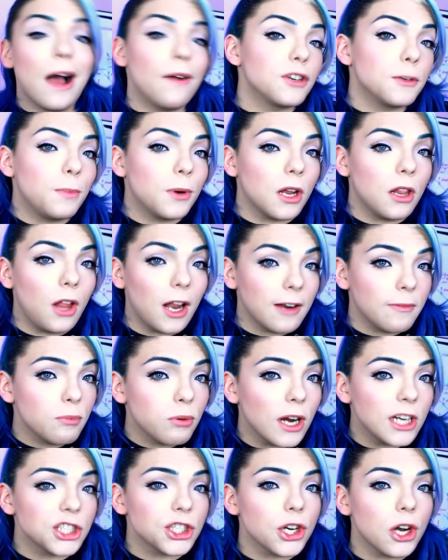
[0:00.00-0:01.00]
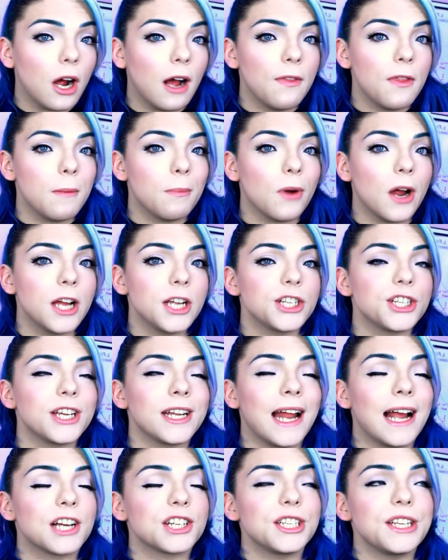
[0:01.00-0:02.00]
have to put a lot of pressure on the brush.
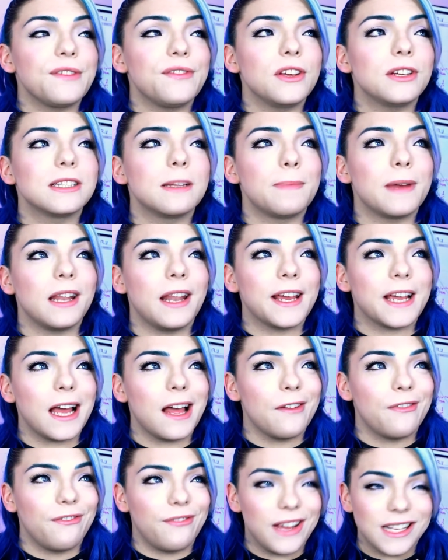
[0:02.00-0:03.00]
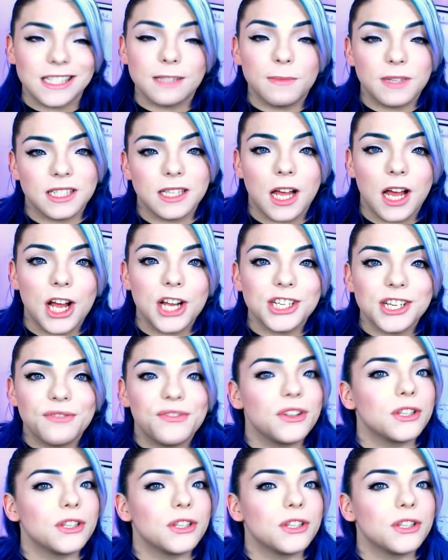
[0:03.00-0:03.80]
It actually feels a bit like a face massage. It